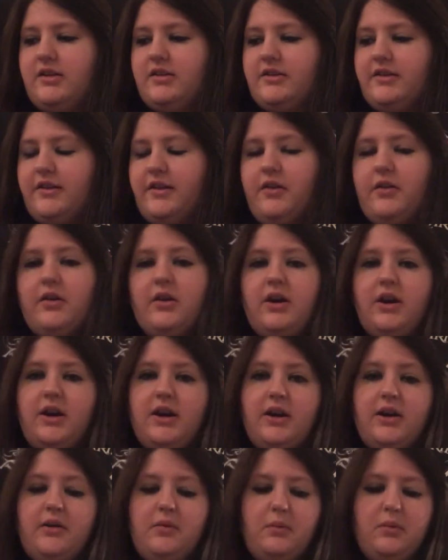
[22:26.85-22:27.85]
So
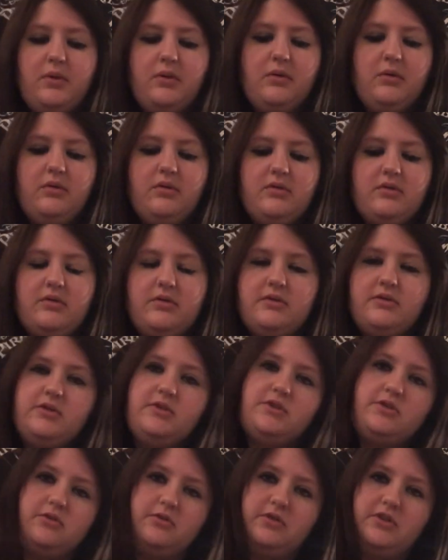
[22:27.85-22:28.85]
I will
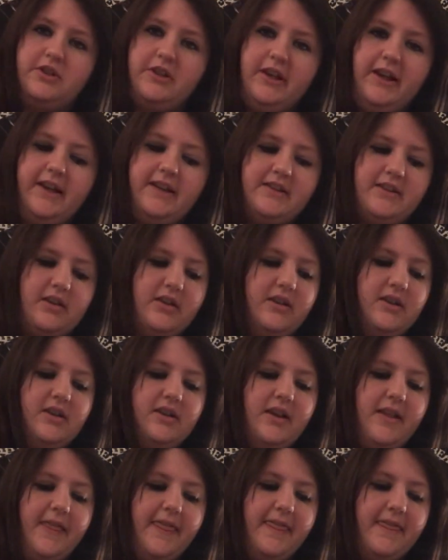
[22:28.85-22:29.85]
talk to you later.
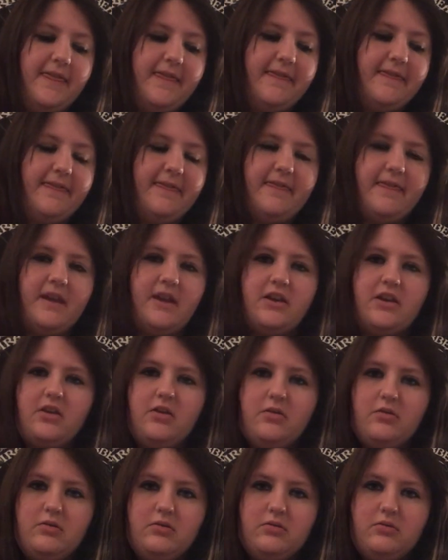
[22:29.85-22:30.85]
Thank you
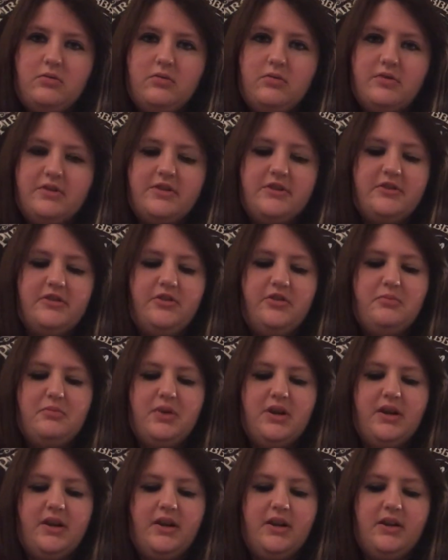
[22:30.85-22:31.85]
all to
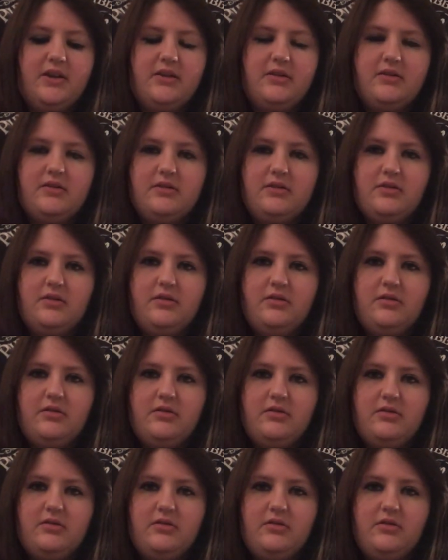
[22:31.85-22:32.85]
my
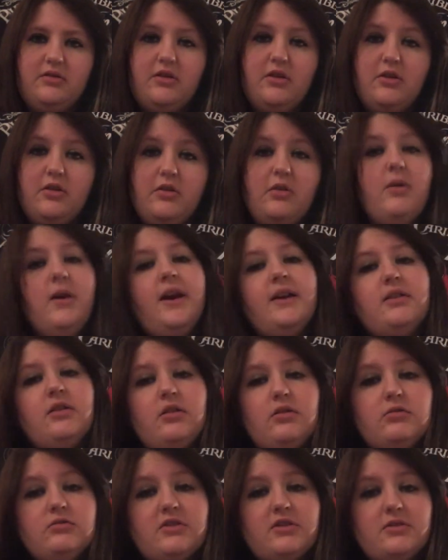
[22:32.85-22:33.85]
new and
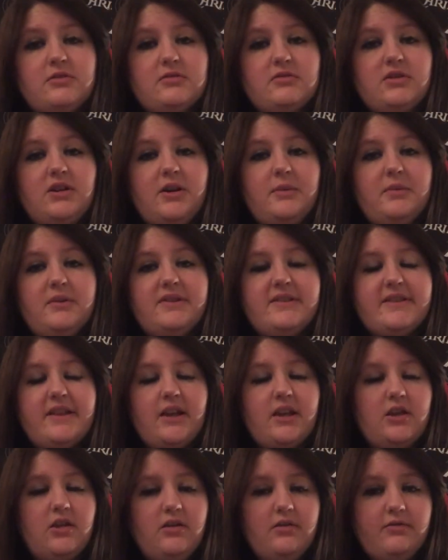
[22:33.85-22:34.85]
old subscribers.
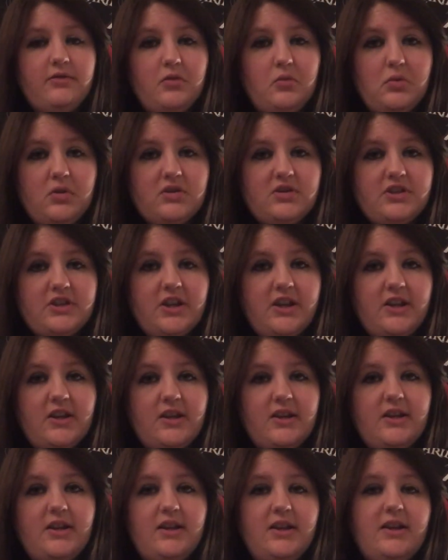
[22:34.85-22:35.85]
Thank you for watching.
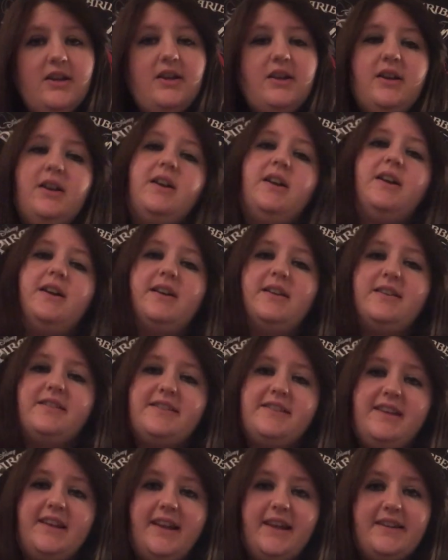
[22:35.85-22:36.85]

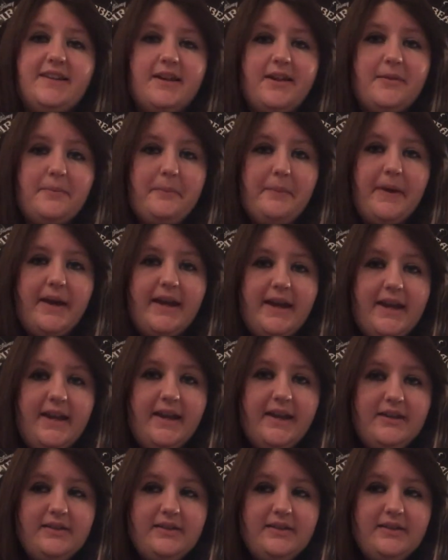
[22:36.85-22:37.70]
See you later. Bye.